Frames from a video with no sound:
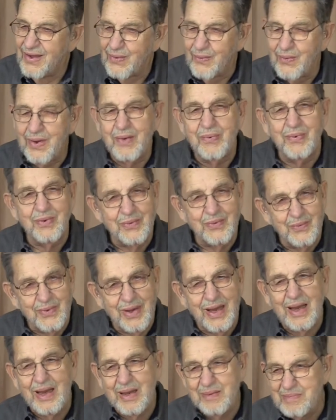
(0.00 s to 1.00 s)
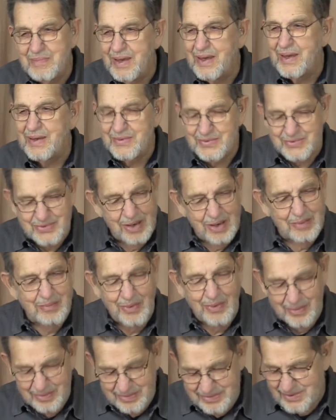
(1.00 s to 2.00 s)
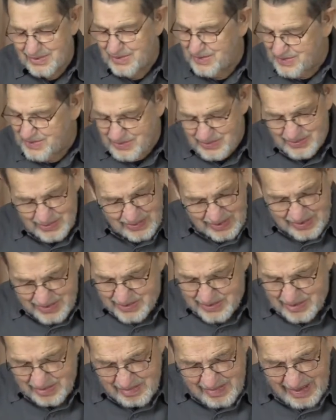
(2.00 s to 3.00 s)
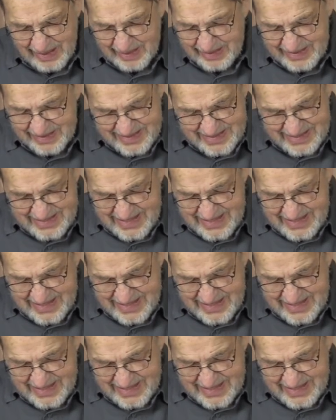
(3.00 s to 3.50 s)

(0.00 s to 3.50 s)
we would really be in trouble. There is no question about it.